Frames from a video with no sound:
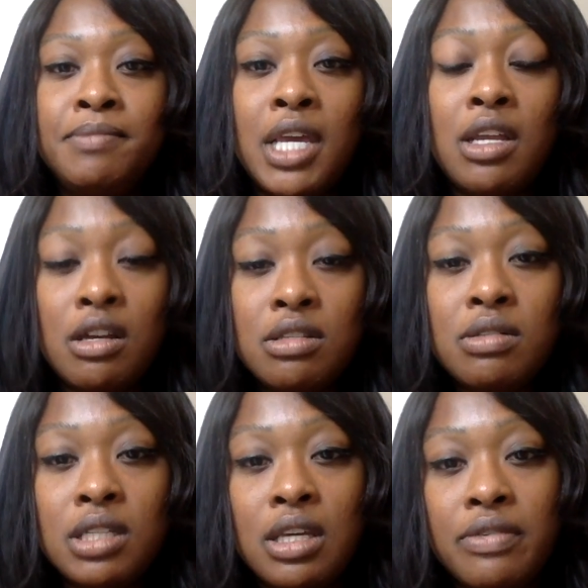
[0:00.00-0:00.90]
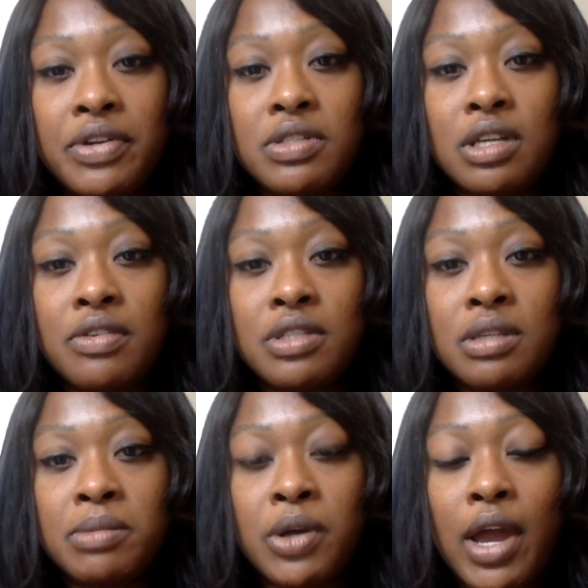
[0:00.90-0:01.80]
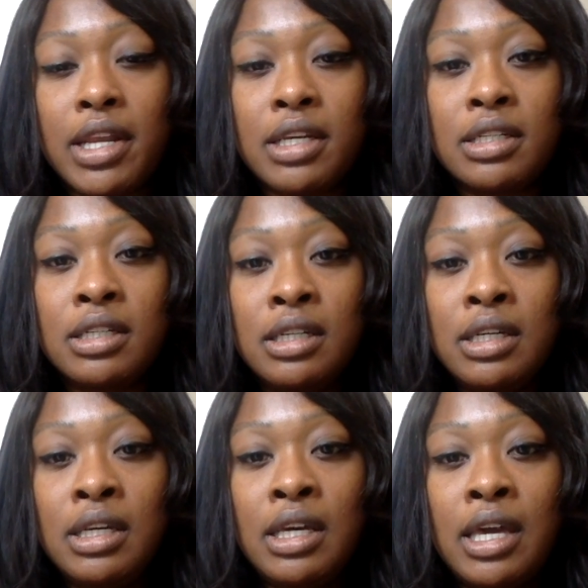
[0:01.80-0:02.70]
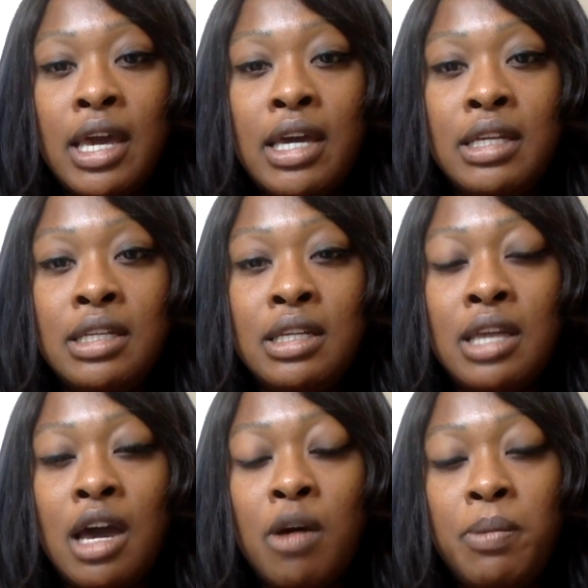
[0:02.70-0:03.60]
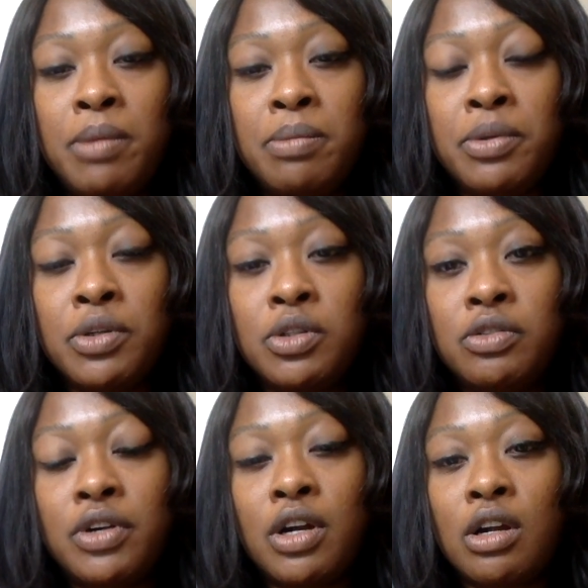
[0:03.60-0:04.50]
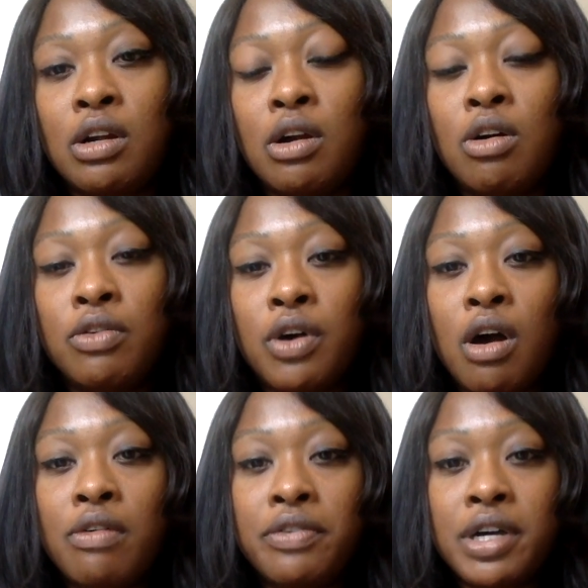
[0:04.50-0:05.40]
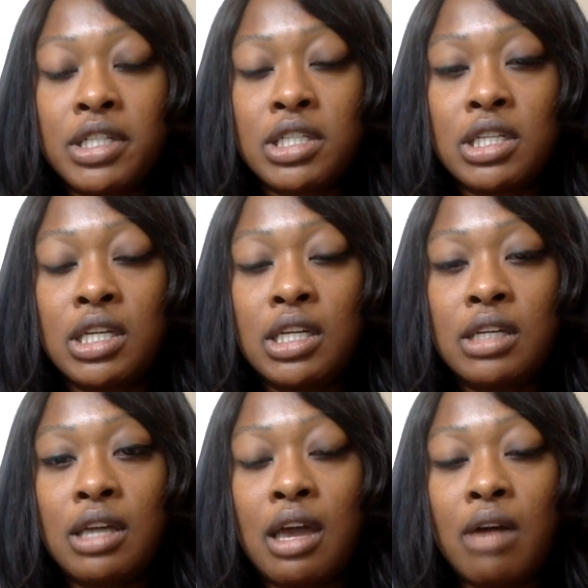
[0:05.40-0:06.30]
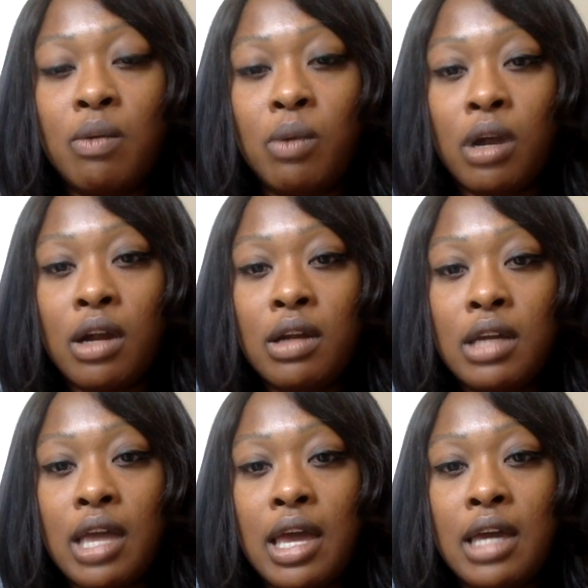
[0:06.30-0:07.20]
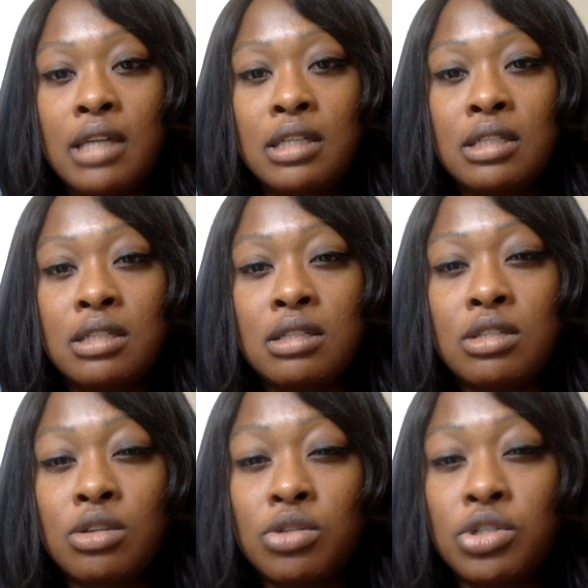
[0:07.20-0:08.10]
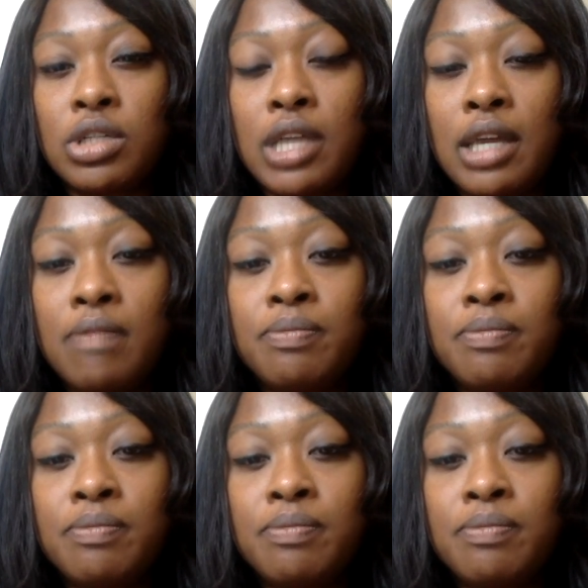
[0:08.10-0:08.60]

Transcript: and also to give herself some credit and help improve her overall functioning at work and socially.